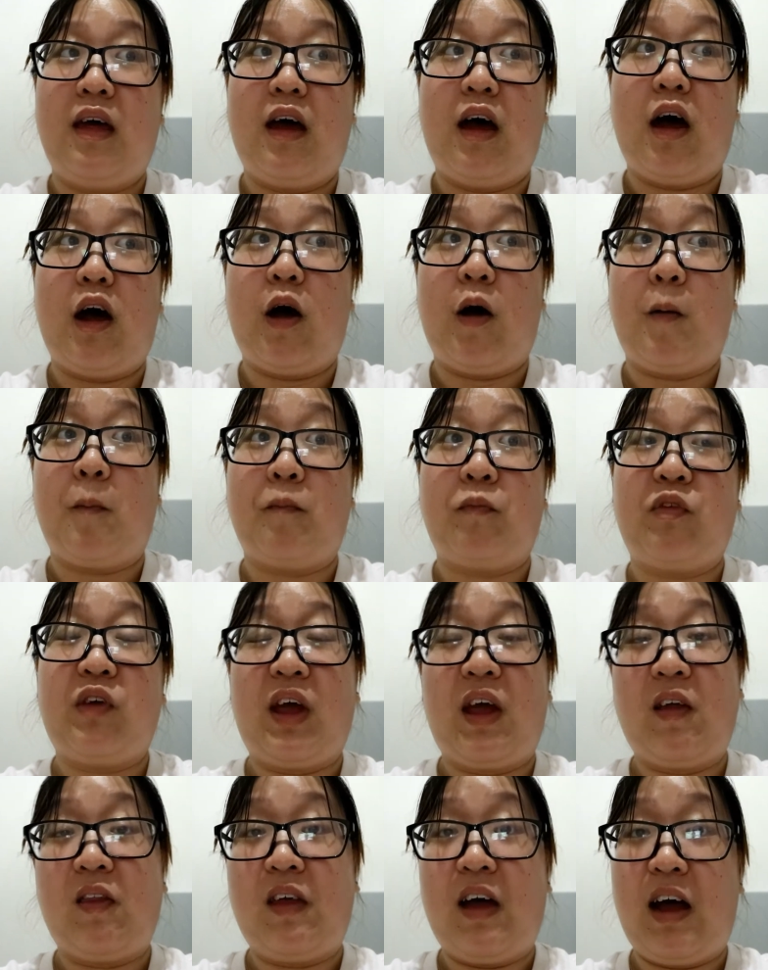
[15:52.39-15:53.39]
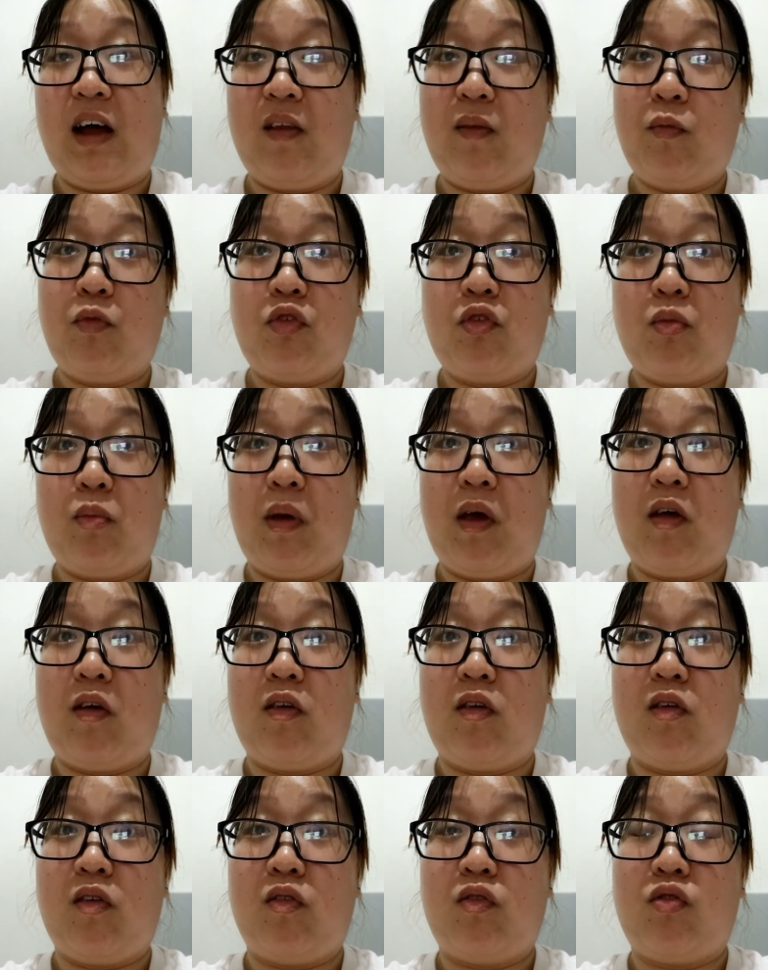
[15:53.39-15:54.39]
um, taking the items to
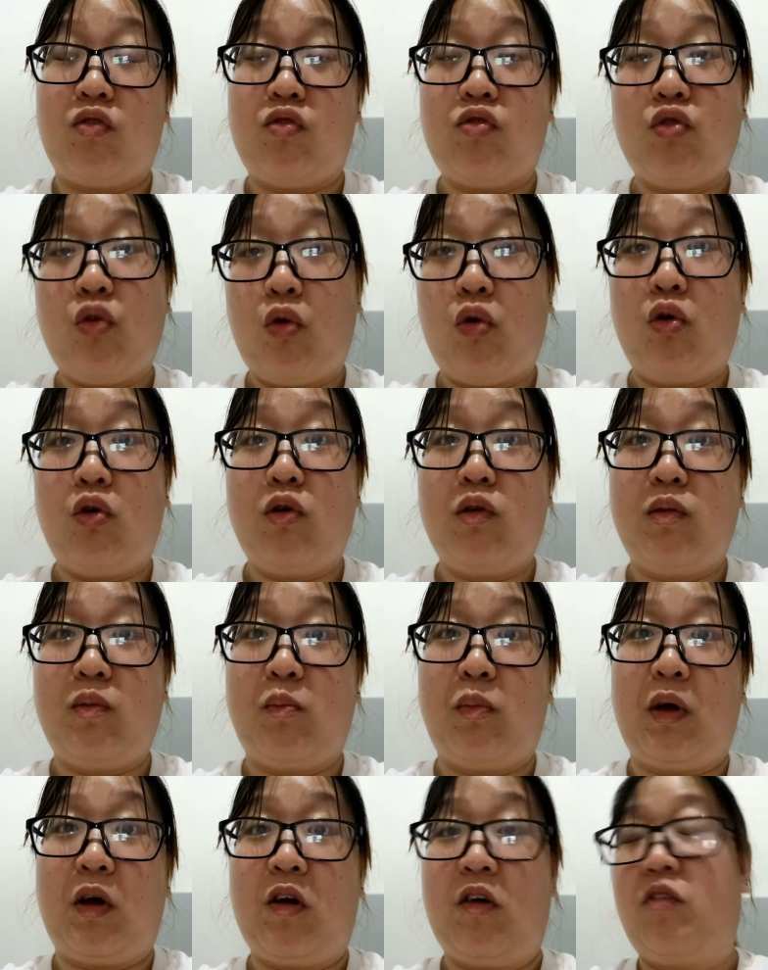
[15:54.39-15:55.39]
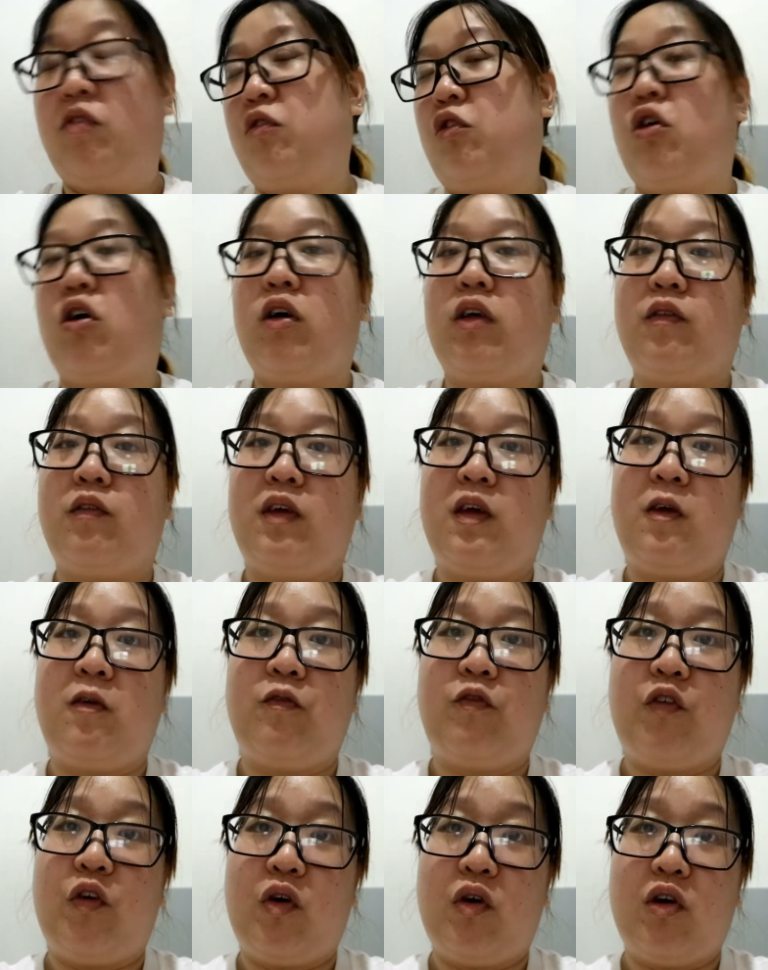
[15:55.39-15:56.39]
be sold because you got
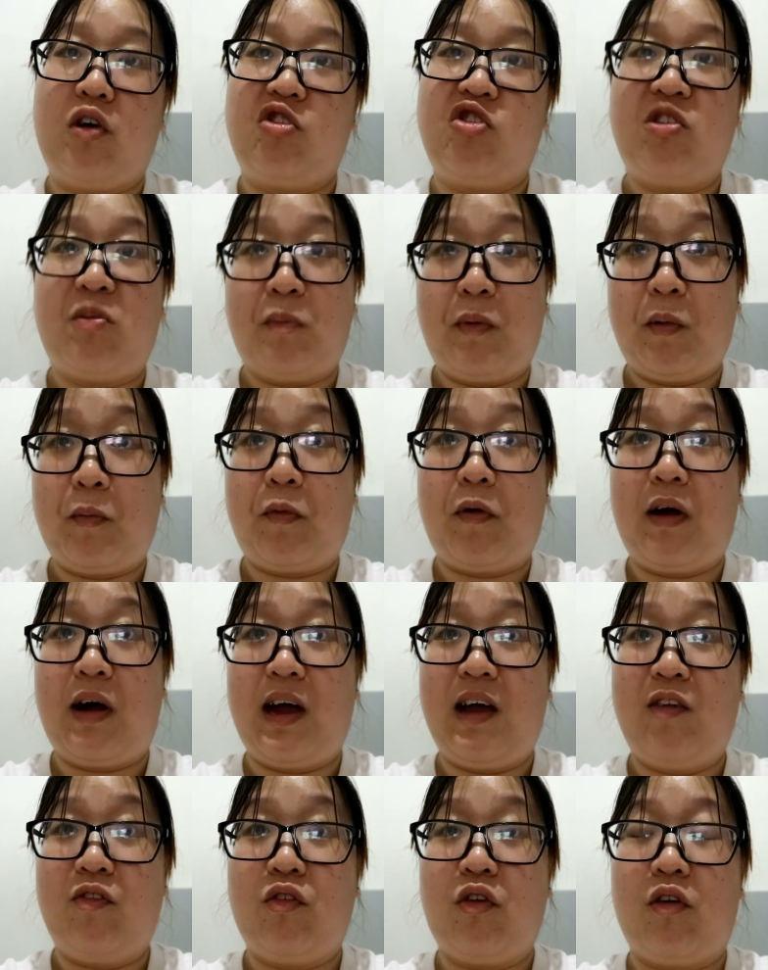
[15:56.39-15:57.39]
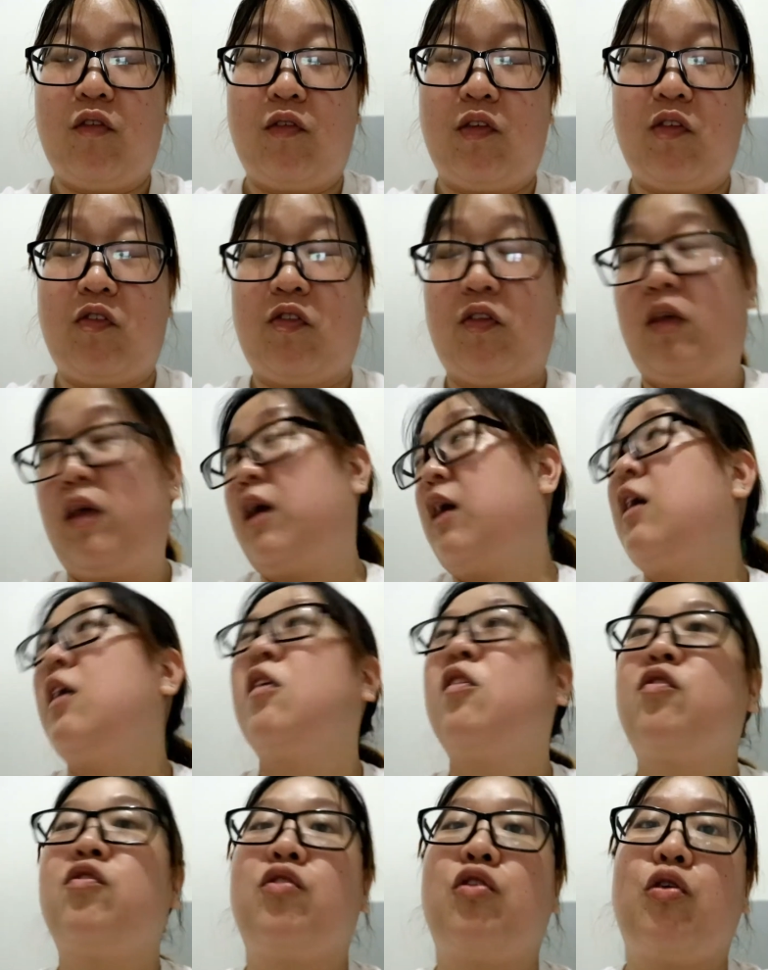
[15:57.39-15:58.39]
it for a cheaper price obviously
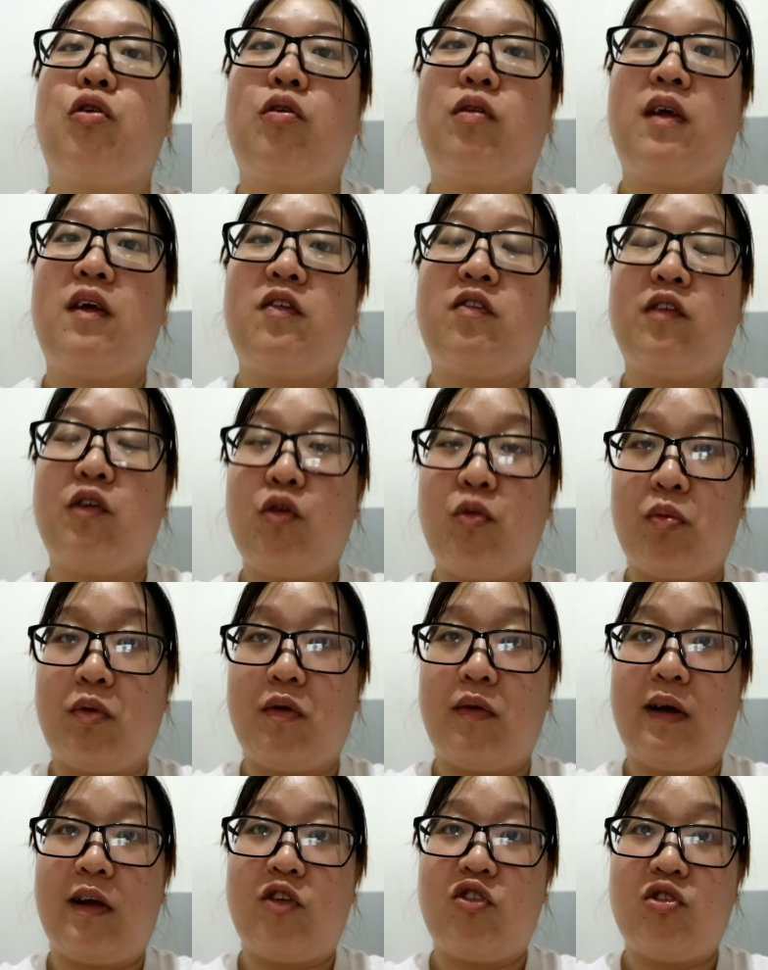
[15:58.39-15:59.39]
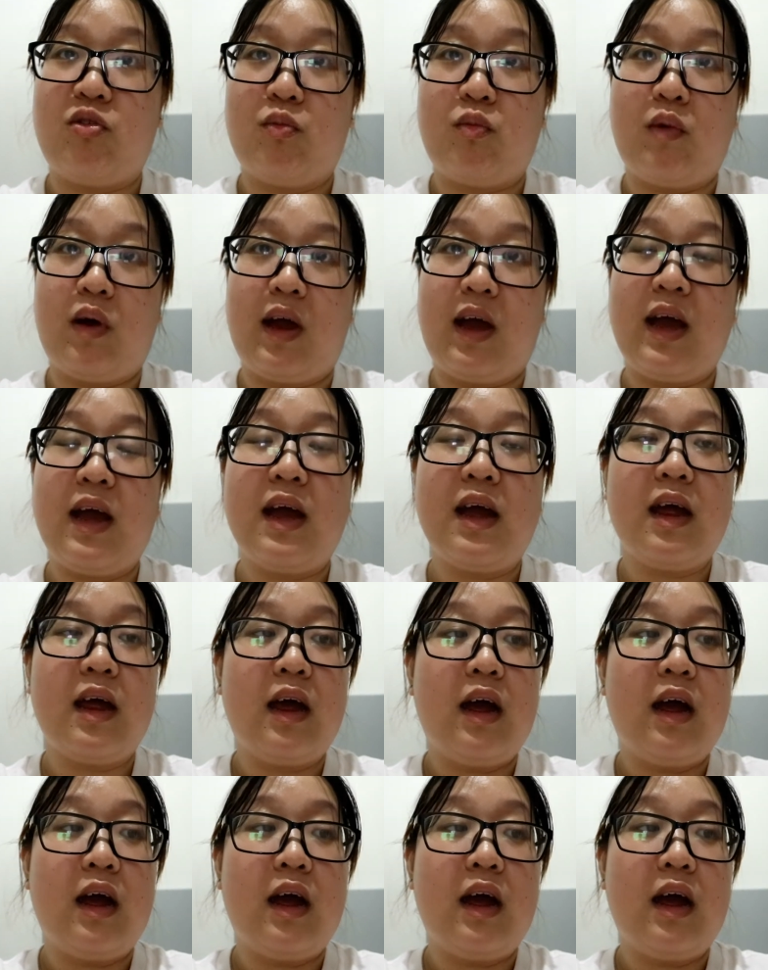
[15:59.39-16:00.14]
so that's a good prevention way